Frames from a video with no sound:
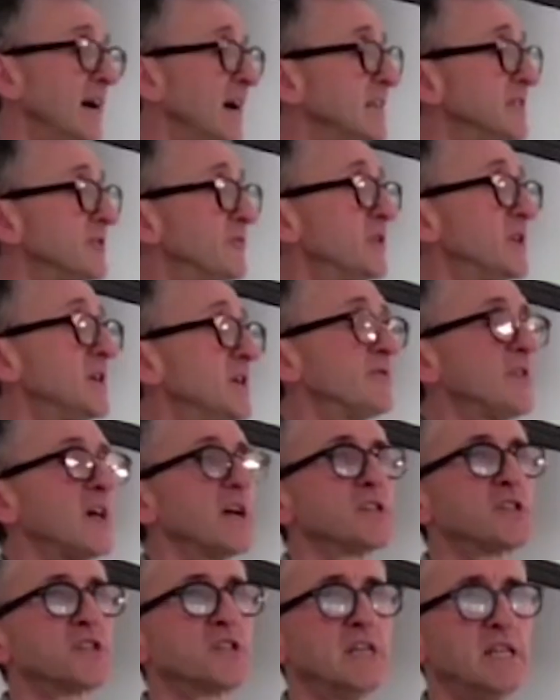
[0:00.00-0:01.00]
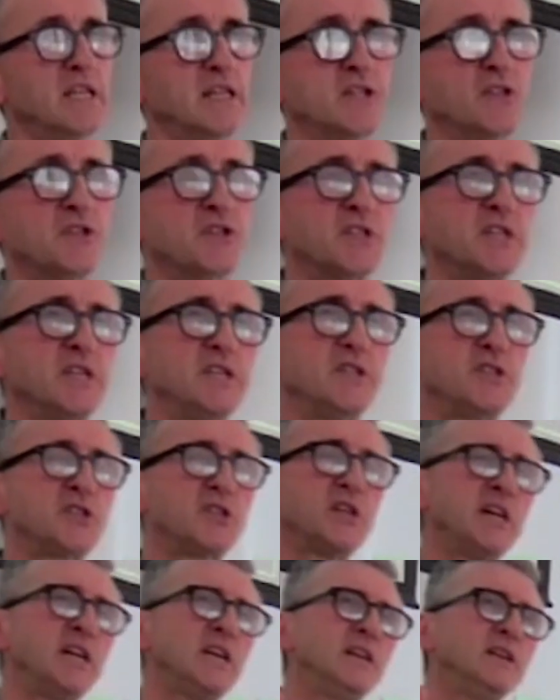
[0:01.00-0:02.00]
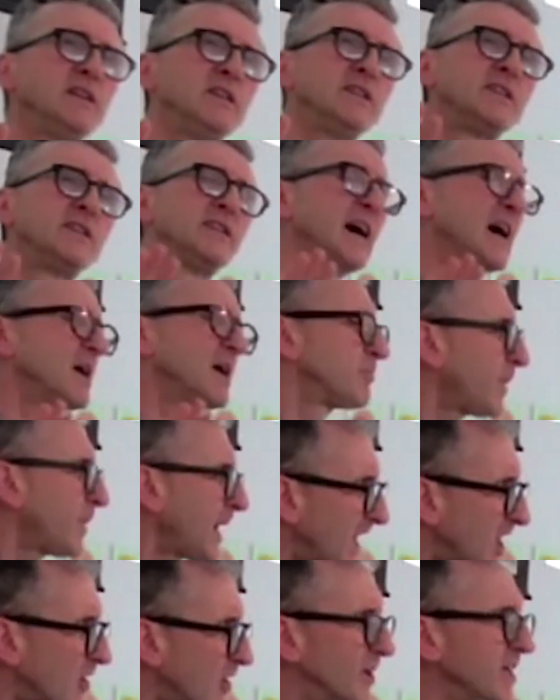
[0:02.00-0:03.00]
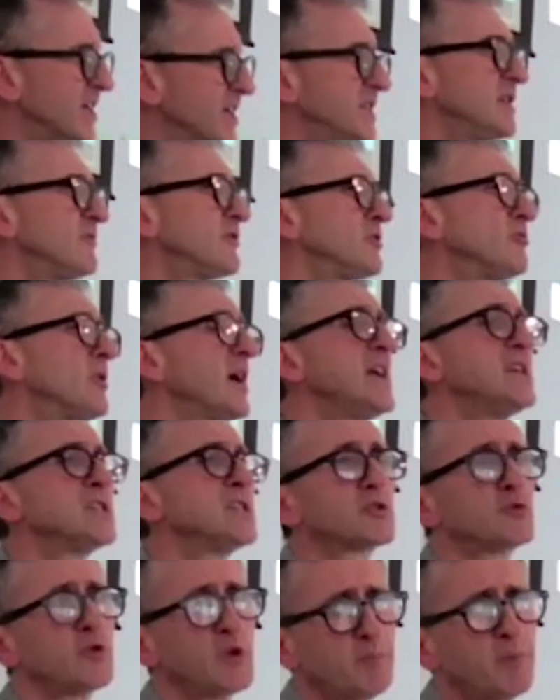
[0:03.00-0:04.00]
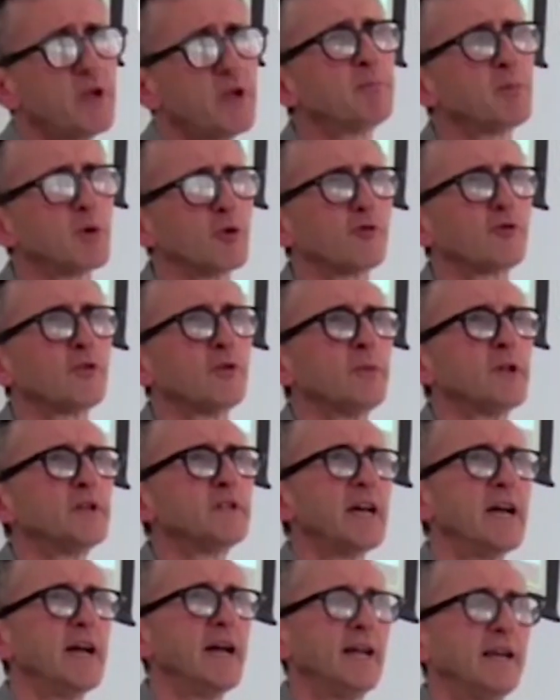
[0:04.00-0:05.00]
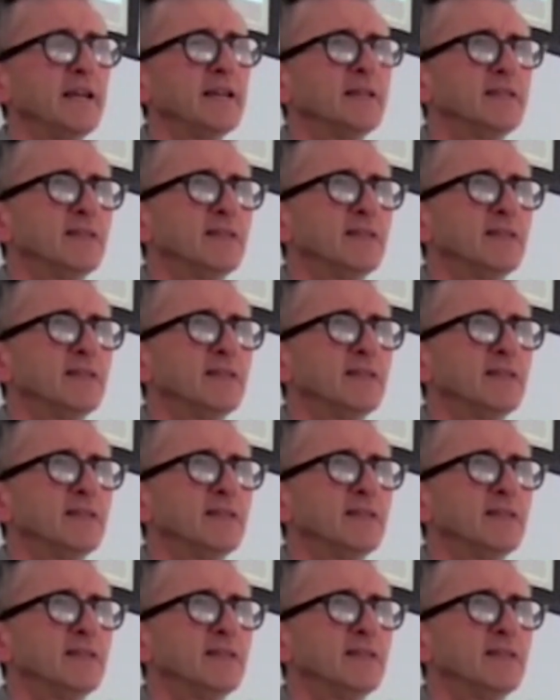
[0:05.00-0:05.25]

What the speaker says: and to forgive their sins. He'd seen that power. He'd even raised 3 people from the dead.